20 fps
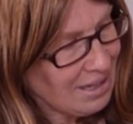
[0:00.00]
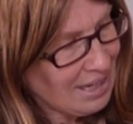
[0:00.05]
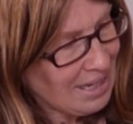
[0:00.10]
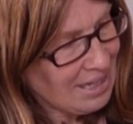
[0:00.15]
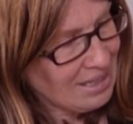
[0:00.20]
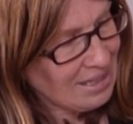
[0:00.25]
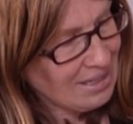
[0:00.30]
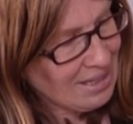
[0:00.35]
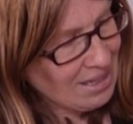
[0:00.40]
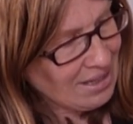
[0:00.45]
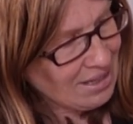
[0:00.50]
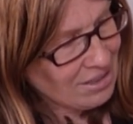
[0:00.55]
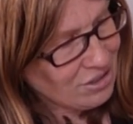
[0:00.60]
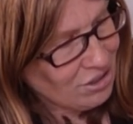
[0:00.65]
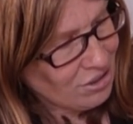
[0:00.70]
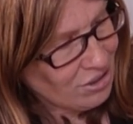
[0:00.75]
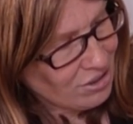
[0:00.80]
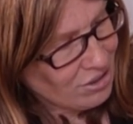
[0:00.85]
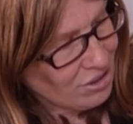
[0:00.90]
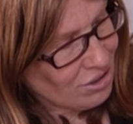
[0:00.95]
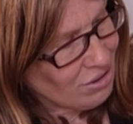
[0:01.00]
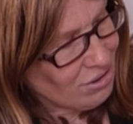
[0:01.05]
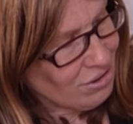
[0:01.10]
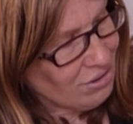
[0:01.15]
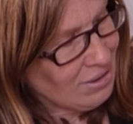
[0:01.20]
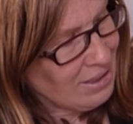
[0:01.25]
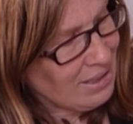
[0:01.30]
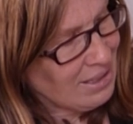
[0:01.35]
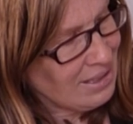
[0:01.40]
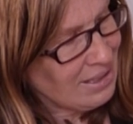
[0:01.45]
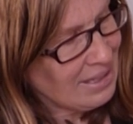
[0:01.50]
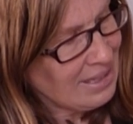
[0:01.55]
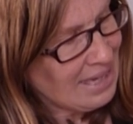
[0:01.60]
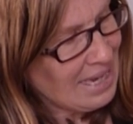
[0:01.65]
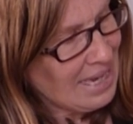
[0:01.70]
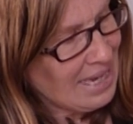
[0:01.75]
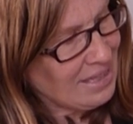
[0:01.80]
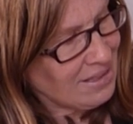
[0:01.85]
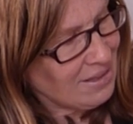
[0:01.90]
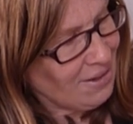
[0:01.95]
and another turtle
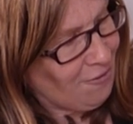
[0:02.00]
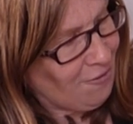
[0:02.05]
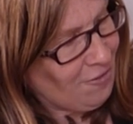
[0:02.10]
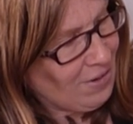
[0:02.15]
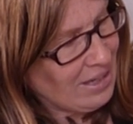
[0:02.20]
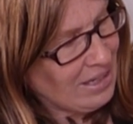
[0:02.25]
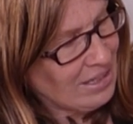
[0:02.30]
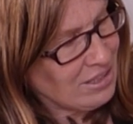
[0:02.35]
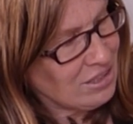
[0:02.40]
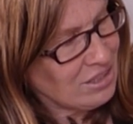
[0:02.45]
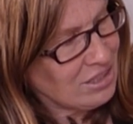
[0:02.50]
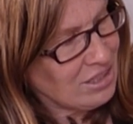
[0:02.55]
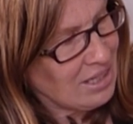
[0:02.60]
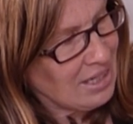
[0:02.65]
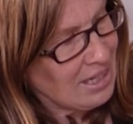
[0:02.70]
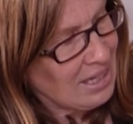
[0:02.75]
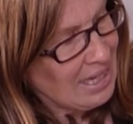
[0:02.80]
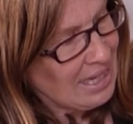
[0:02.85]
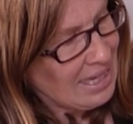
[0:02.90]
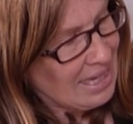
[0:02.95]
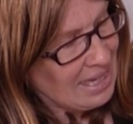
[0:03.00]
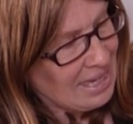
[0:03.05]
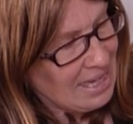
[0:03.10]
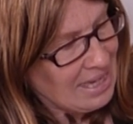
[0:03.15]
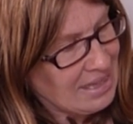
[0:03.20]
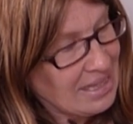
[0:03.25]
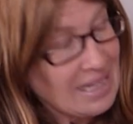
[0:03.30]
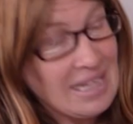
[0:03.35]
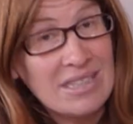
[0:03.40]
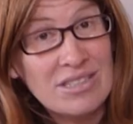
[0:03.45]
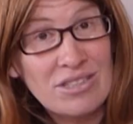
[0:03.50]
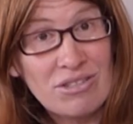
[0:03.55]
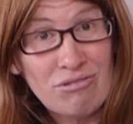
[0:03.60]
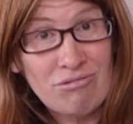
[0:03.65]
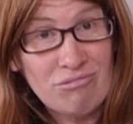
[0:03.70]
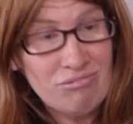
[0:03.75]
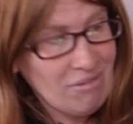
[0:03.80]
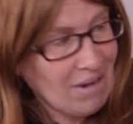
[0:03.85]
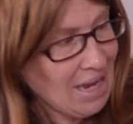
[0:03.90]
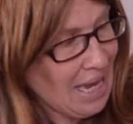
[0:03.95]
and a fish, and there's a
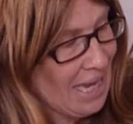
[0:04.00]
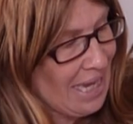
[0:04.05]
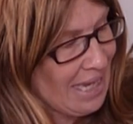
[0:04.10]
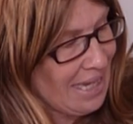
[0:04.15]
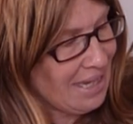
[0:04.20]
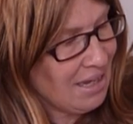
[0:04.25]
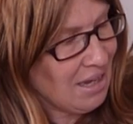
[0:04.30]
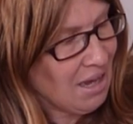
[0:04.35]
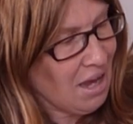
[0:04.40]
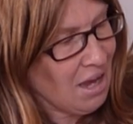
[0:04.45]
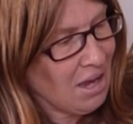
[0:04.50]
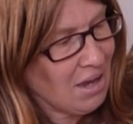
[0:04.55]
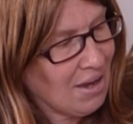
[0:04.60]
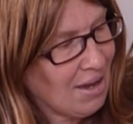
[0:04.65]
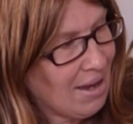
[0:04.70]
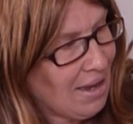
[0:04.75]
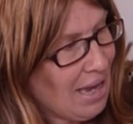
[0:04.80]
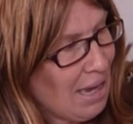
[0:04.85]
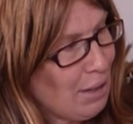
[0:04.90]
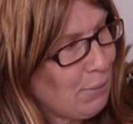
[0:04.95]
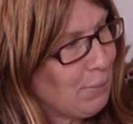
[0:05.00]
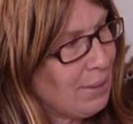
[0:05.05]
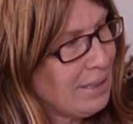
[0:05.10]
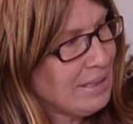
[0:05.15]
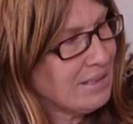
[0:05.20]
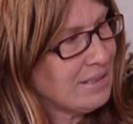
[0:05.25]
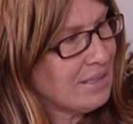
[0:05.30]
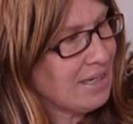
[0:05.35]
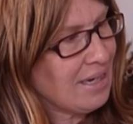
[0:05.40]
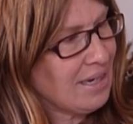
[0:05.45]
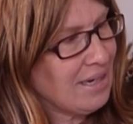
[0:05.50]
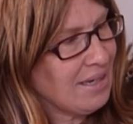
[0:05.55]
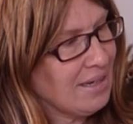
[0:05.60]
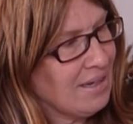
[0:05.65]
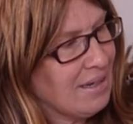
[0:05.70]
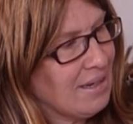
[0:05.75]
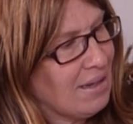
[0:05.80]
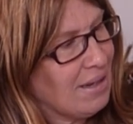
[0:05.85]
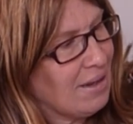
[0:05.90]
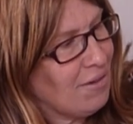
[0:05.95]
ray. I wonder
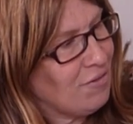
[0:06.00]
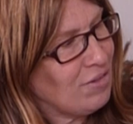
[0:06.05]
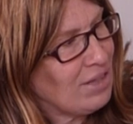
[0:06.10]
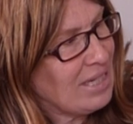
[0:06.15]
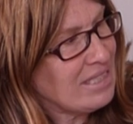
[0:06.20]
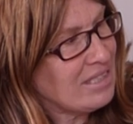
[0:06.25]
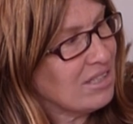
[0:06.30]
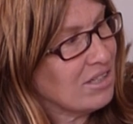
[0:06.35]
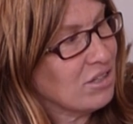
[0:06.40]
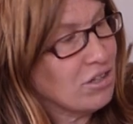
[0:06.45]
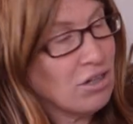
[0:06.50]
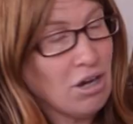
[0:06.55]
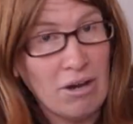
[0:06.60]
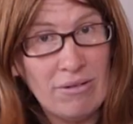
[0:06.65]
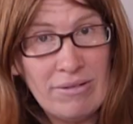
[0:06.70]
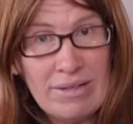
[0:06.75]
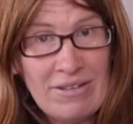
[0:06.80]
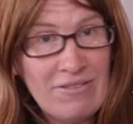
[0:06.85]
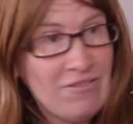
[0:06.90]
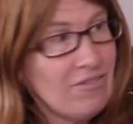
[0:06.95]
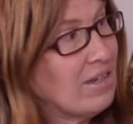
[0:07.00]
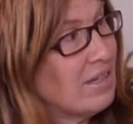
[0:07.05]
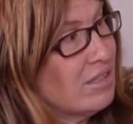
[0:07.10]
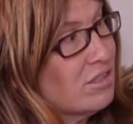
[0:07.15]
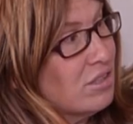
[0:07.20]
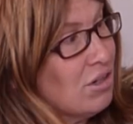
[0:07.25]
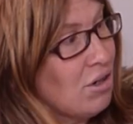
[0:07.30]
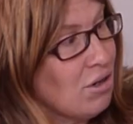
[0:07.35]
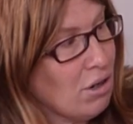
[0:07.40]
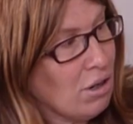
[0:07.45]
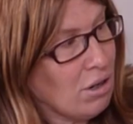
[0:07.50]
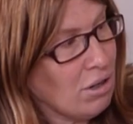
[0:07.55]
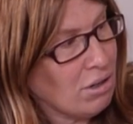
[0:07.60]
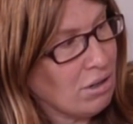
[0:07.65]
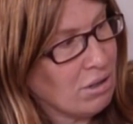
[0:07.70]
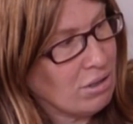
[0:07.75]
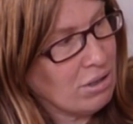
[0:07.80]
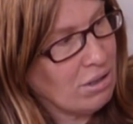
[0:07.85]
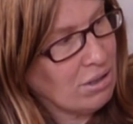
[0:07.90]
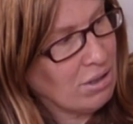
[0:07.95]
if there's a coral fish.
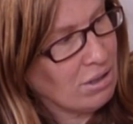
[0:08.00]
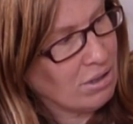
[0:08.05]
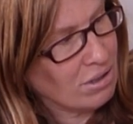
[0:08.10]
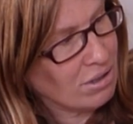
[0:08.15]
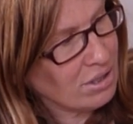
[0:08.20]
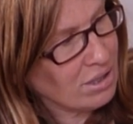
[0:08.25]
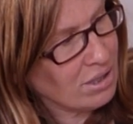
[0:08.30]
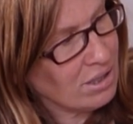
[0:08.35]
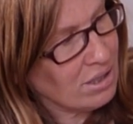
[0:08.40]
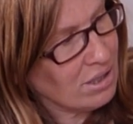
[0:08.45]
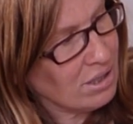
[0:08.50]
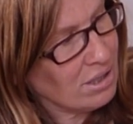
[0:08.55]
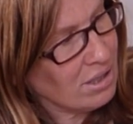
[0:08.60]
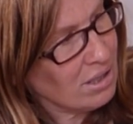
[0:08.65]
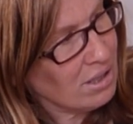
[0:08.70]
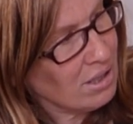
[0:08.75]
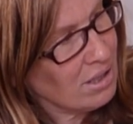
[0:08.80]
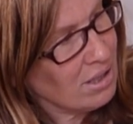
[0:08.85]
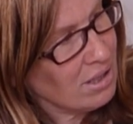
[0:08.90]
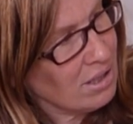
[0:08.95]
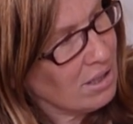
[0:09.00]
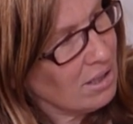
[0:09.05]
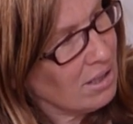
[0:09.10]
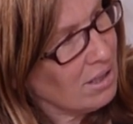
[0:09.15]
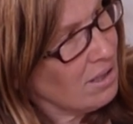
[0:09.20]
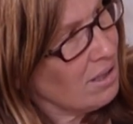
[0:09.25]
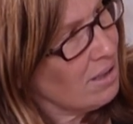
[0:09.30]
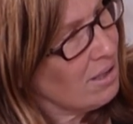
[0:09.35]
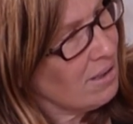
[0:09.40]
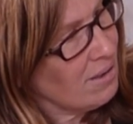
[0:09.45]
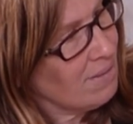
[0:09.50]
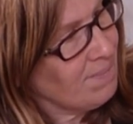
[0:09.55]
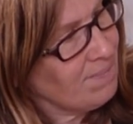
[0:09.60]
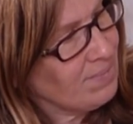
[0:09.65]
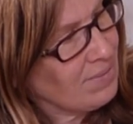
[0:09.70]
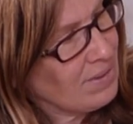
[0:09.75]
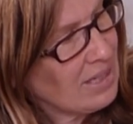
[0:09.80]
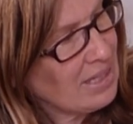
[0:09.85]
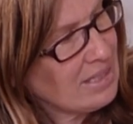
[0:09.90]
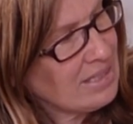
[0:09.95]
Oh, look.
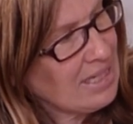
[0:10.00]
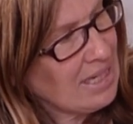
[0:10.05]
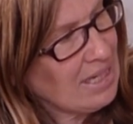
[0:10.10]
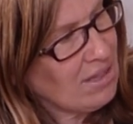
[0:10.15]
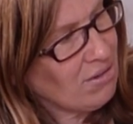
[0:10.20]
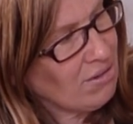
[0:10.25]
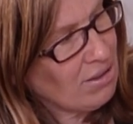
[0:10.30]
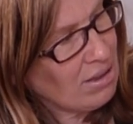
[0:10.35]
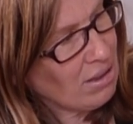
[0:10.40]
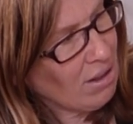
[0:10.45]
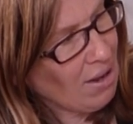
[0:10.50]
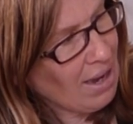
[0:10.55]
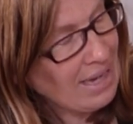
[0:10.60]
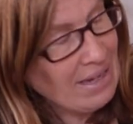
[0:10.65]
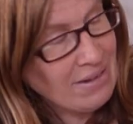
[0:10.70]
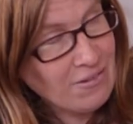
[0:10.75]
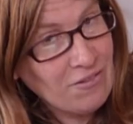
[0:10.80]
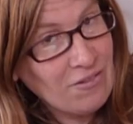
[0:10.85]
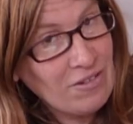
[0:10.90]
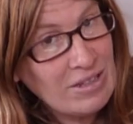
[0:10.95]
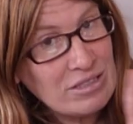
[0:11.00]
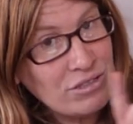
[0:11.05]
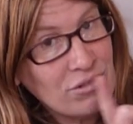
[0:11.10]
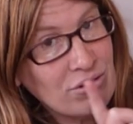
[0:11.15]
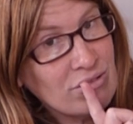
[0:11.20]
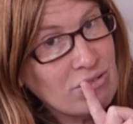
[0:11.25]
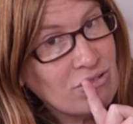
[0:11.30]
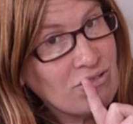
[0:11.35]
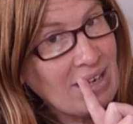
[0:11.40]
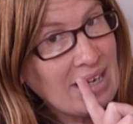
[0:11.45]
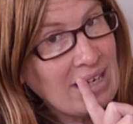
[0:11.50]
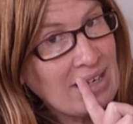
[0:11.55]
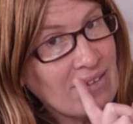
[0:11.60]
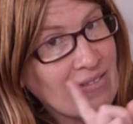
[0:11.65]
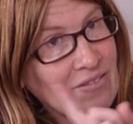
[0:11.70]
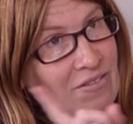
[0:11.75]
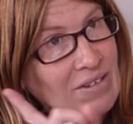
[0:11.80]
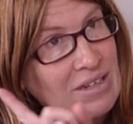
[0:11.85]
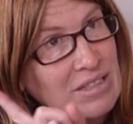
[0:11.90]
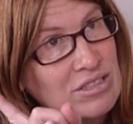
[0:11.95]
It's either a lionfish or a
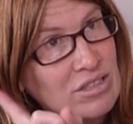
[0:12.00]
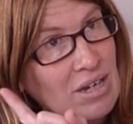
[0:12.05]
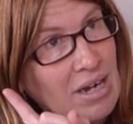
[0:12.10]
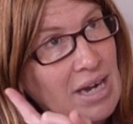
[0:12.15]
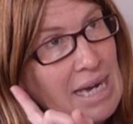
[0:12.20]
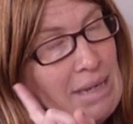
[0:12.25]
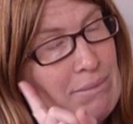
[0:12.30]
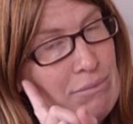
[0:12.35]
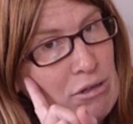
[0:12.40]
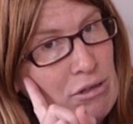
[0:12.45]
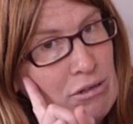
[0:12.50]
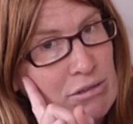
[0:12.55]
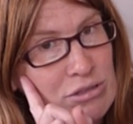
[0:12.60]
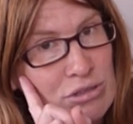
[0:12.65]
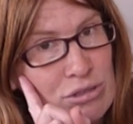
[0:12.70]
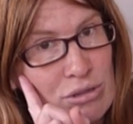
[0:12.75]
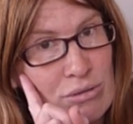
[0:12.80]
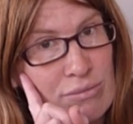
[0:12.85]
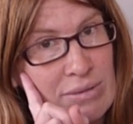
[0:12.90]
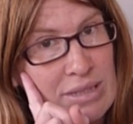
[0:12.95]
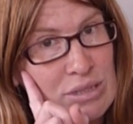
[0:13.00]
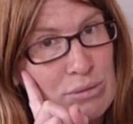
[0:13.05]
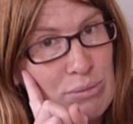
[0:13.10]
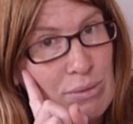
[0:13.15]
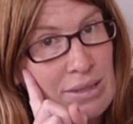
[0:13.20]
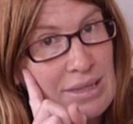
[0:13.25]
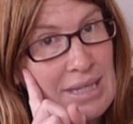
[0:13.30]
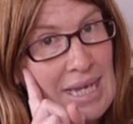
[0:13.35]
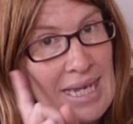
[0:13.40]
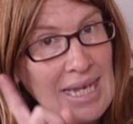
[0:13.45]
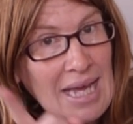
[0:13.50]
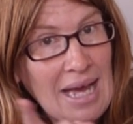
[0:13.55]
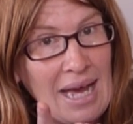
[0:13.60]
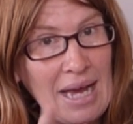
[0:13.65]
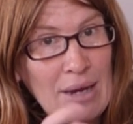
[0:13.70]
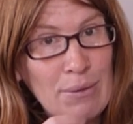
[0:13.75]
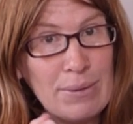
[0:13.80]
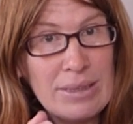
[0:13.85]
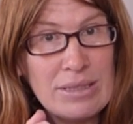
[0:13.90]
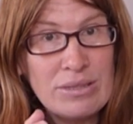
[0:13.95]
dragonfish. I'm not sure which one they are.
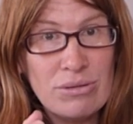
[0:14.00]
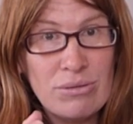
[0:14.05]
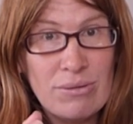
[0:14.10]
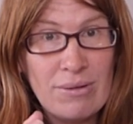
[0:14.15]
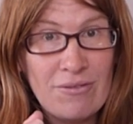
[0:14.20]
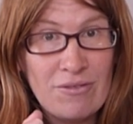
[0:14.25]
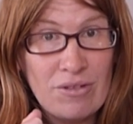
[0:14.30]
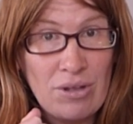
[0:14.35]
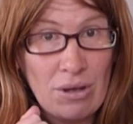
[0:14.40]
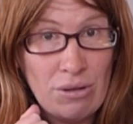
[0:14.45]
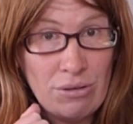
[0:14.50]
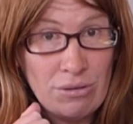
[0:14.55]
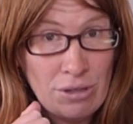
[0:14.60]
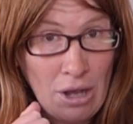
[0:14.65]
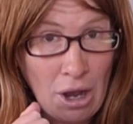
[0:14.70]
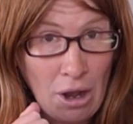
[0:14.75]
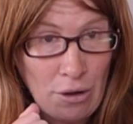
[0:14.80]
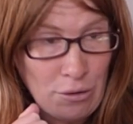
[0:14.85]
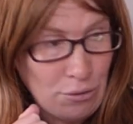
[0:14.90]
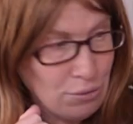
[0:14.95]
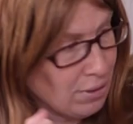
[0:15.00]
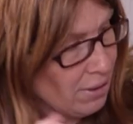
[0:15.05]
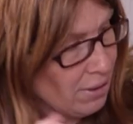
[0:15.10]
I wonder if you know.